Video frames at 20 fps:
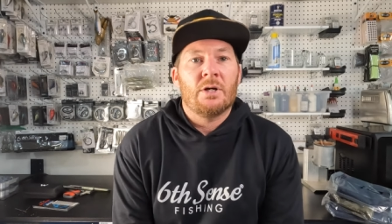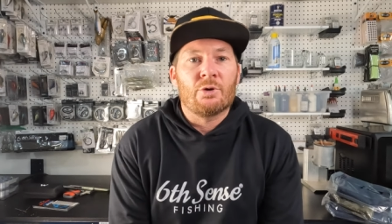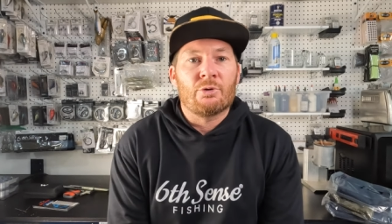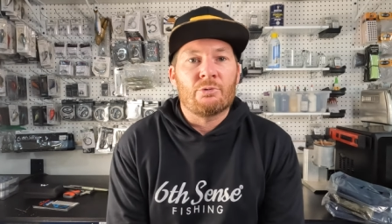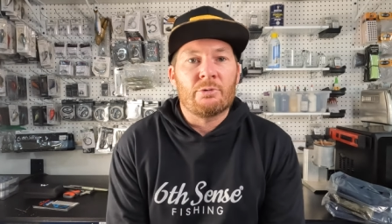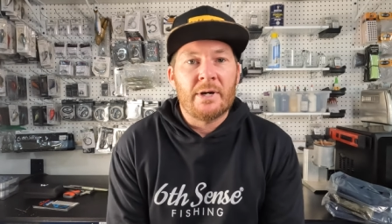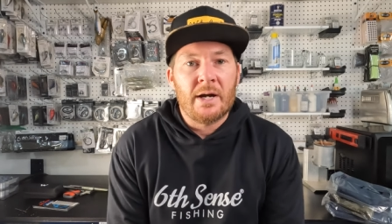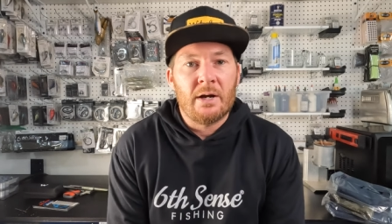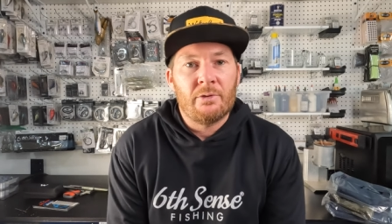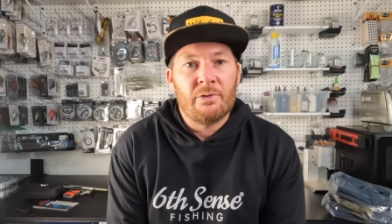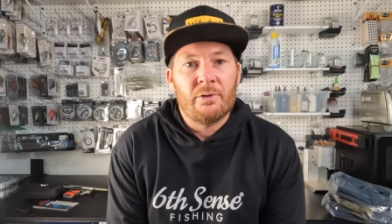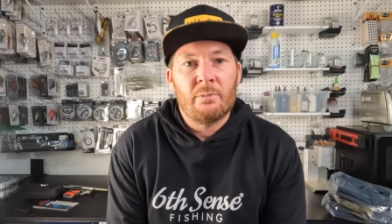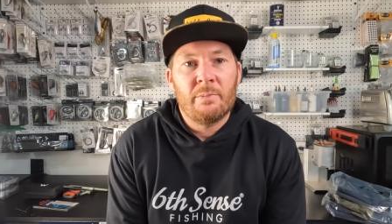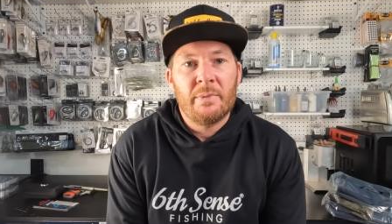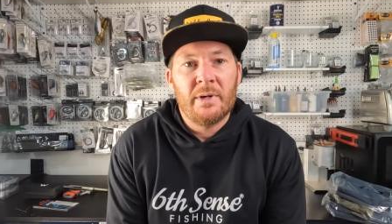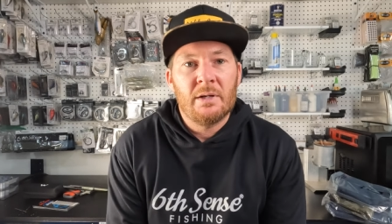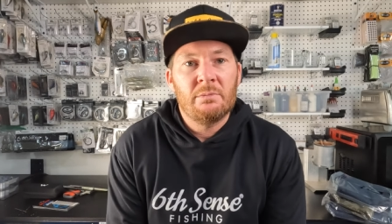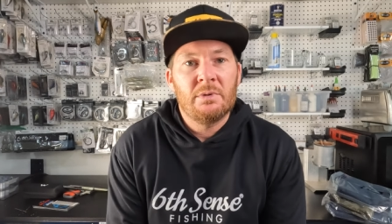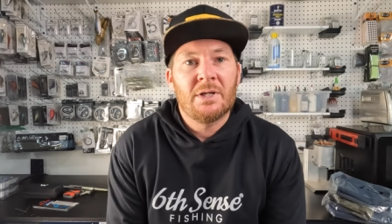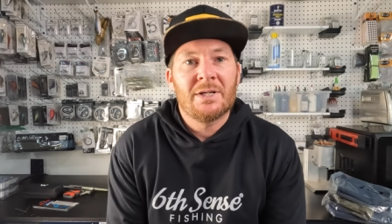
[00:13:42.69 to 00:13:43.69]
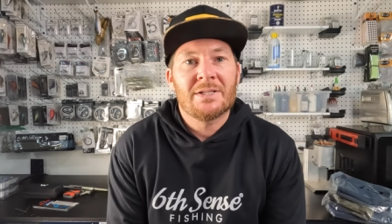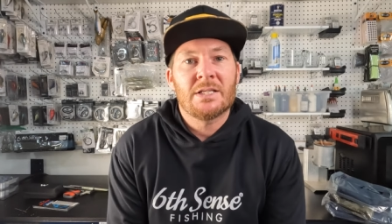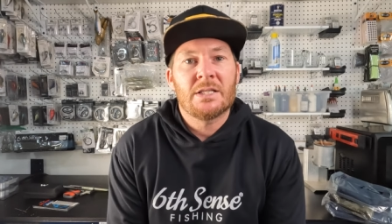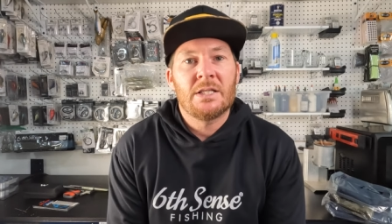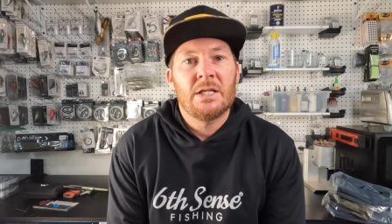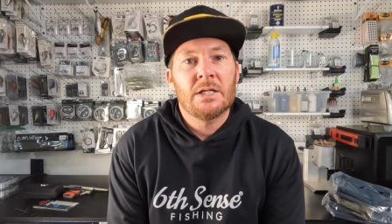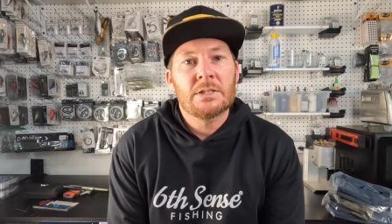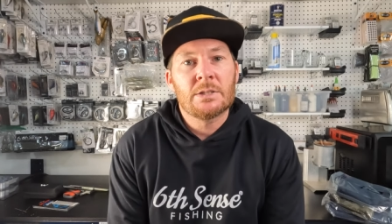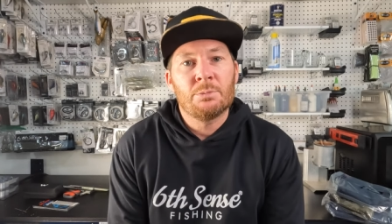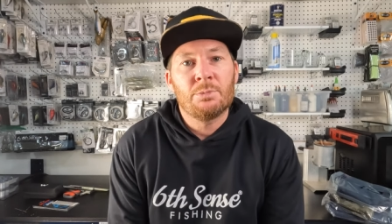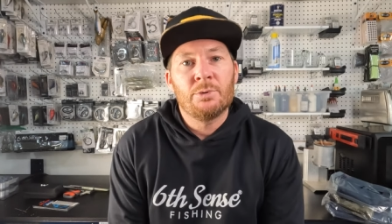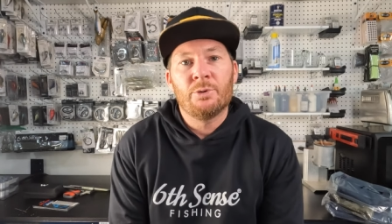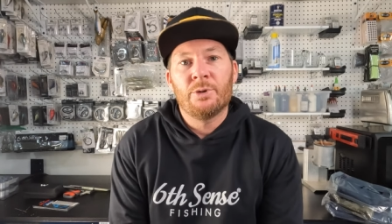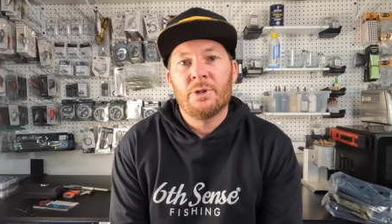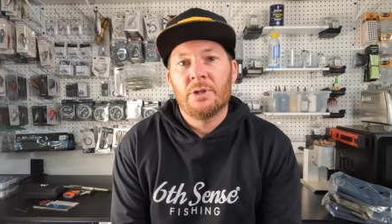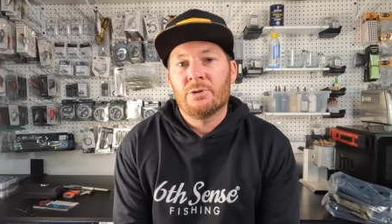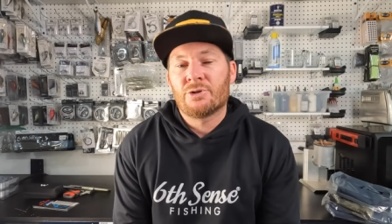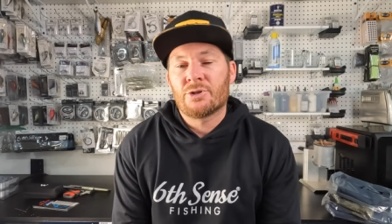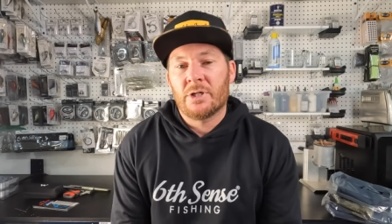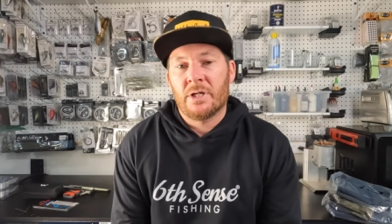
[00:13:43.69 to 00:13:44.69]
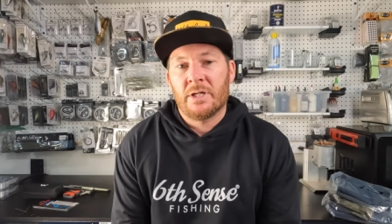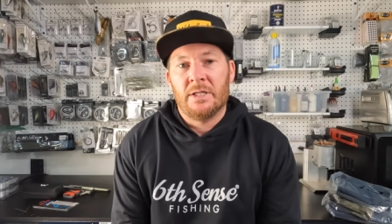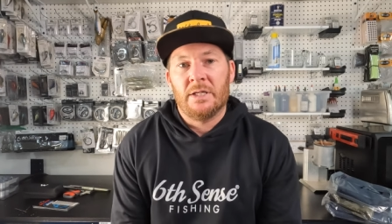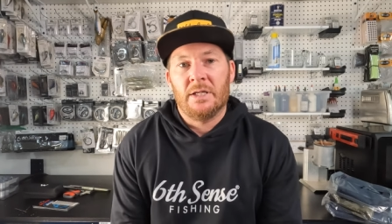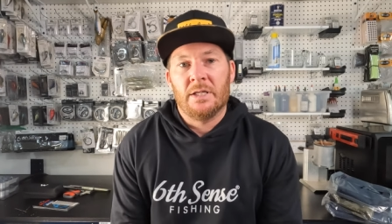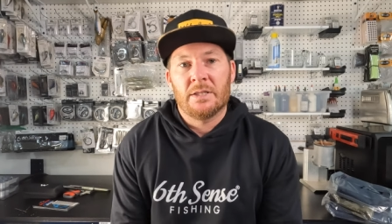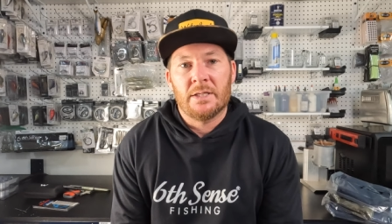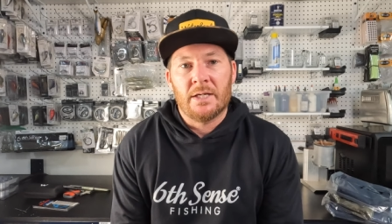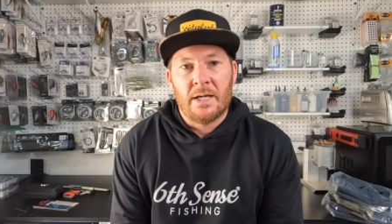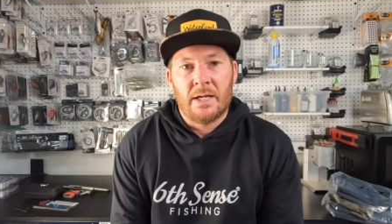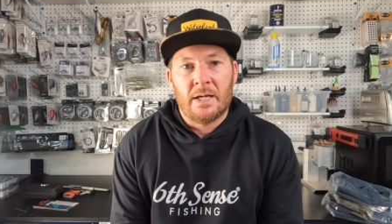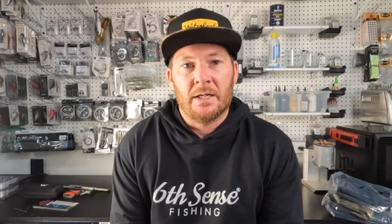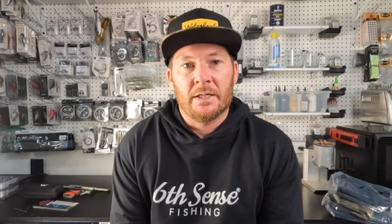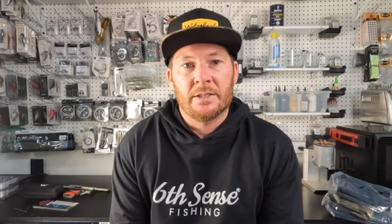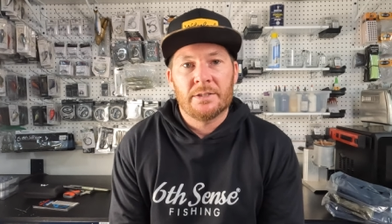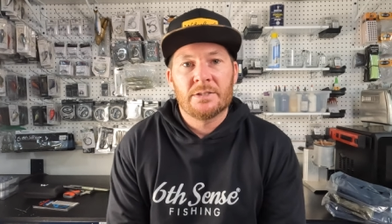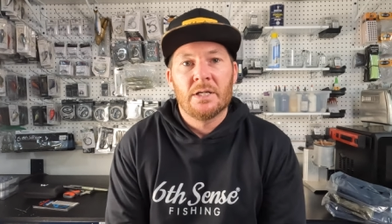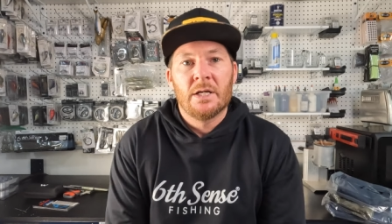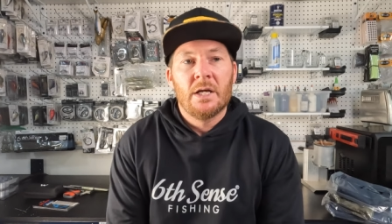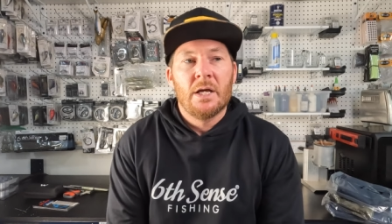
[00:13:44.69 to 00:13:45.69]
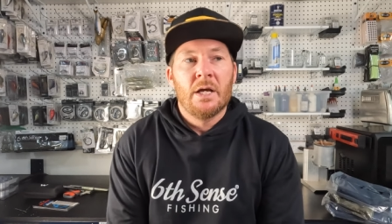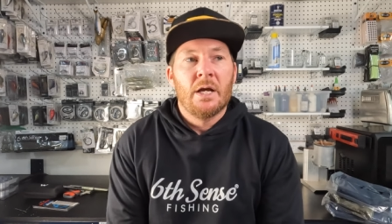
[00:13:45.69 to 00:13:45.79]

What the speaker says: around their bed because they think it's a bluegill trying to eat the eggs.